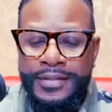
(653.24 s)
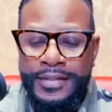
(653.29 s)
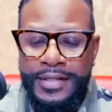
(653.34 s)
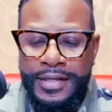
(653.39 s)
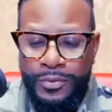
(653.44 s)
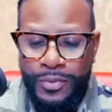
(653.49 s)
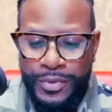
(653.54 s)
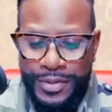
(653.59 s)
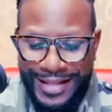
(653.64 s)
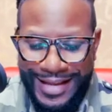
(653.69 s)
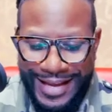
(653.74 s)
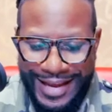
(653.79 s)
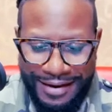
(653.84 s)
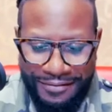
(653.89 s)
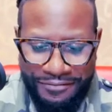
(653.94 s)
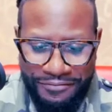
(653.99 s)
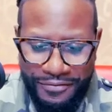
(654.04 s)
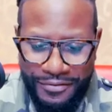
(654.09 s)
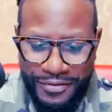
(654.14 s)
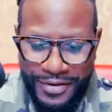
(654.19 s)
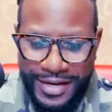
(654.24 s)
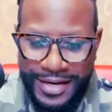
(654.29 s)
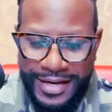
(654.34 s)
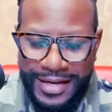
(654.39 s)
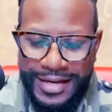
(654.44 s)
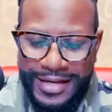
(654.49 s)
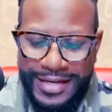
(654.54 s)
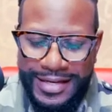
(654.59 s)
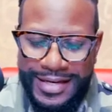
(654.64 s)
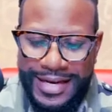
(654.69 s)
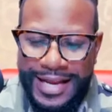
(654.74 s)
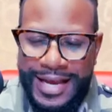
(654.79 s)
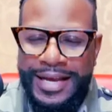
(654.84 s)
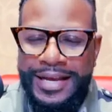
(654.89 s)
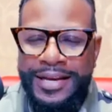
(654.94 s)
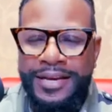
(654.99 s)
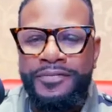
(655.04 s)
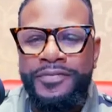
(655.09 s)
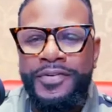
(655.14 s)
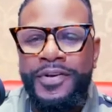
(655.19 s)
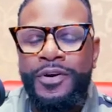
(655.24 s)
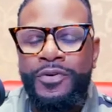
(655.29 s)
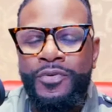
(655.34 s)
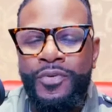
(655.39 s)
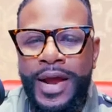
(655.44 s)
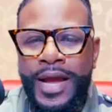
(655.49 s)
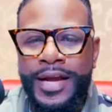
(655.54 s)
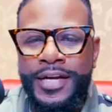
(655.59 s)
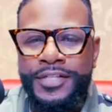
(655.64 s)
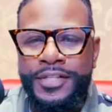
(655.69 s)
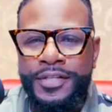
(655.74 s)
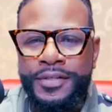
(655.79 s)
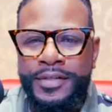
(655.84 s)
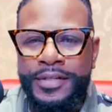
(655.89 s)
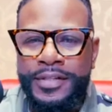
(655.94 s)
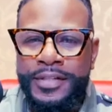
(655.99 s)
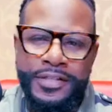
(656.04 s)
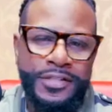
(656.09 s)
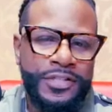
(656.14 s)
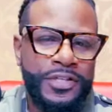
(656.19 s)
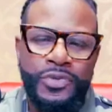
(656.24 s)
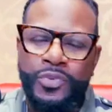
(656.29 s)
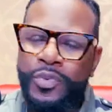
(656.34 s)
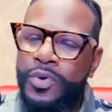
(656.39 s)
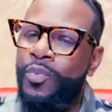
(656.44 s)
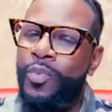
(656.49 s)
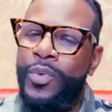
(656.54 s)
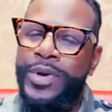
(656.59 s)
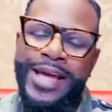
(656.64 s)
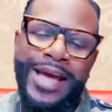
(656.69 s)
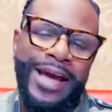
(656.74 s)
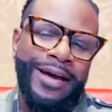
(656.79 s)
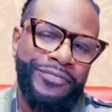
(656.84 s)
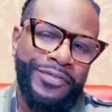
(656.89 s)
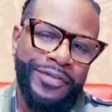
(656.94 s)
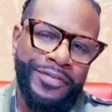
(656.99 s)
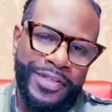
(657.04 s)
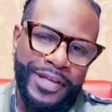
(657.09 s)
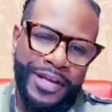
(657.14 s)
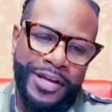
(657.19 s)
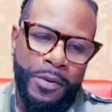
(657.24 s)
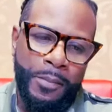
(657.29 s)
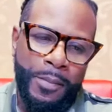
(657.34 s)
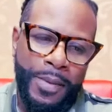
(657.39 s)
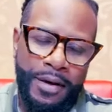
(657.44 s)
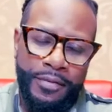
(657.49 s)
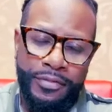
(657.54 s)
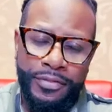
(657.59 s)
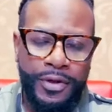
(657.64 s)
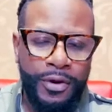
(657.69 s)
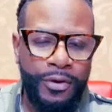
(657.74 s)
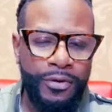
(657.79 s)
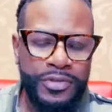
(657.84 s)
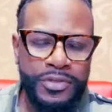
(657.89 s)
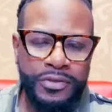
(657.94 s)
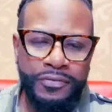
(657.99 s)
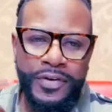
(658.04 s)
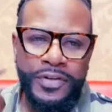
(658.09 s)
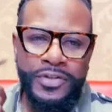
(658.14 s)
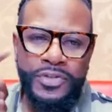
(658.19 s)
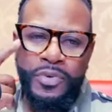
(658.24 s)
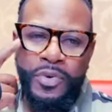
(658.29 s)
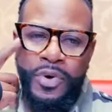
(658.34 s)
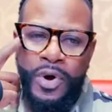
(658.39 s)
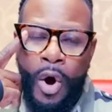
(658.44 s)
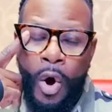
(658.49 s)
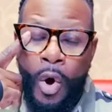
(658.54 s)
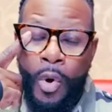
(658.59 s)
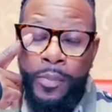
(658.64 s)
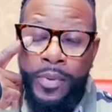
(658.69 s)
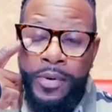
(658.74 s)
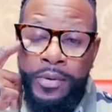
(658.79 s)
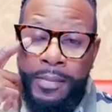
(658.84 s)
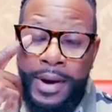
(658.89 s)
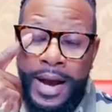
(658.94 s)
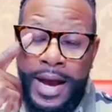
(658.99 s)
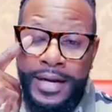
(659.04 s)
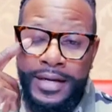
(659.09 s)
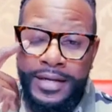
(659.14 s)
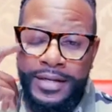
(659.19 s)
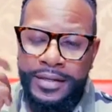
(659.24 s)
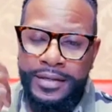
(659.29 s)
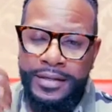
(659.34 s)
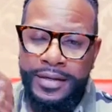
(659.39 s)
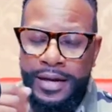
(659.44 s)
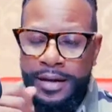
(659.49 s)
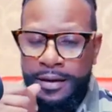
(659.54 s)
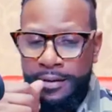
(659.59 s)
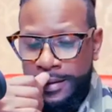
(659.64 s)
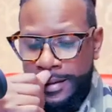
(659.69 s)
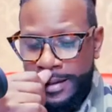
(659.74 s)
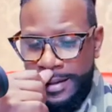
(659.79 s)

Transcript: With every negative interaction, and this is what we have to think about, those of us who are open-minded. Now,